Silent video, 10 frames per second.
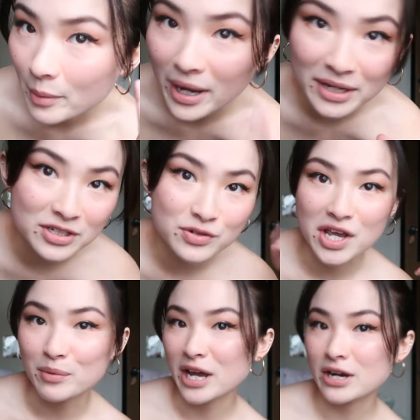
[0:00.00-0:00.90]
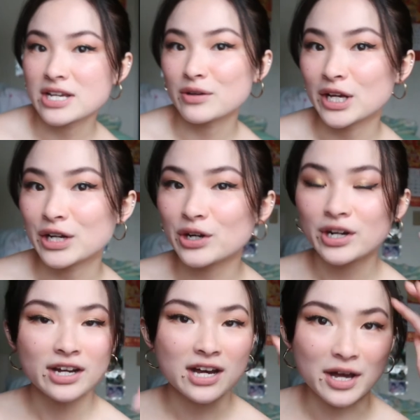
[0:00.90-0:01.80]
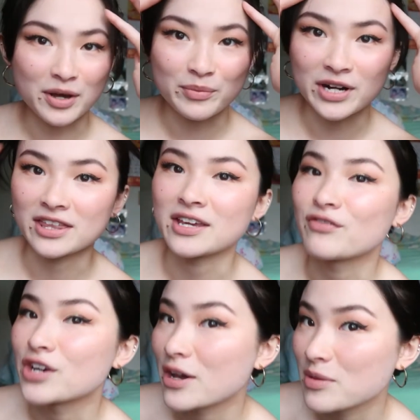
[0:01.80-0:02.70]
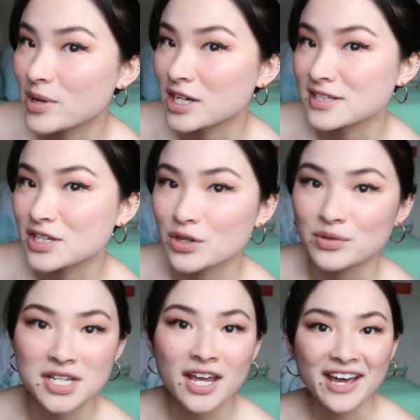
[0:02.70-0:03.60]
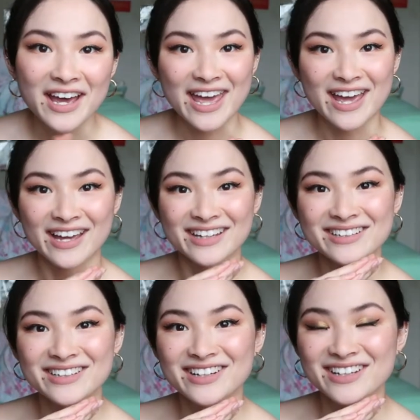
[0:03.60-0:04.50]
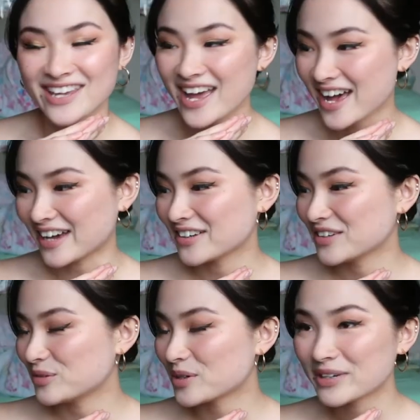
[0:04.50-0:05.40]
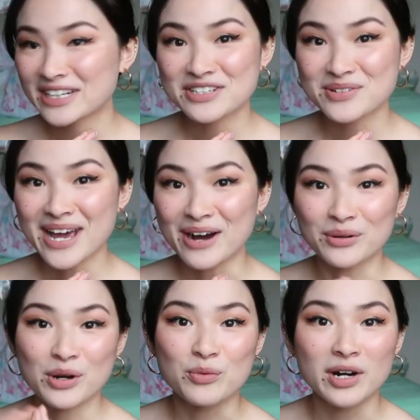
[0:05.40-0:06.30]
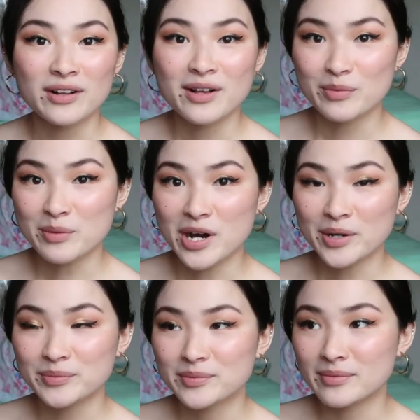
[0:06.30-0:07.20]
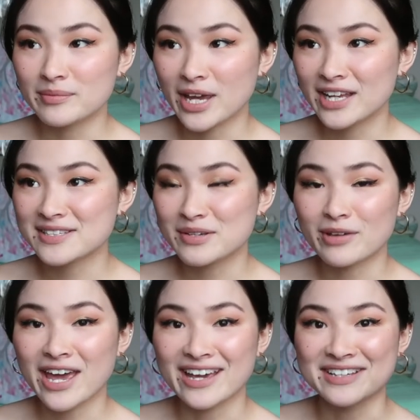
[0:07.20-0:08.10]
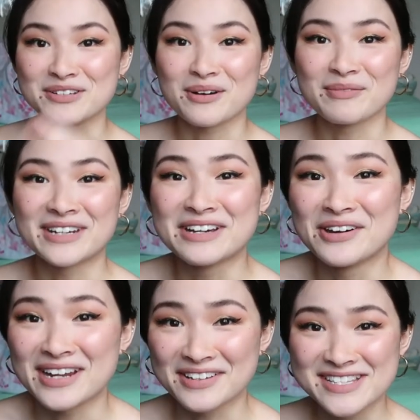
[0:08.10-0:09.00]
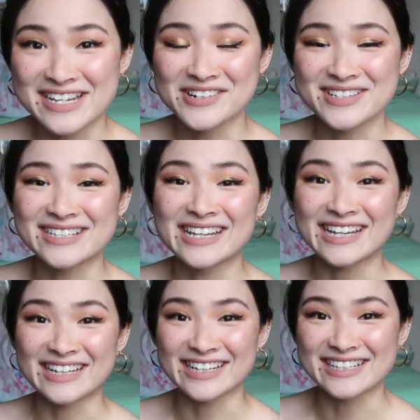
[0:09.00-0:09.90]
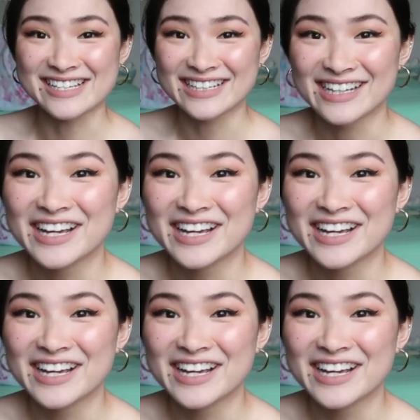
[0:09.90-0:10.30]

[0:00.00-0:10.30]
Might take my hair down later, but I think for now the bun is cute. And yeah, what am I gonna do now? Well, my mom made some cake, so I'm gonna go downstairs and eat it.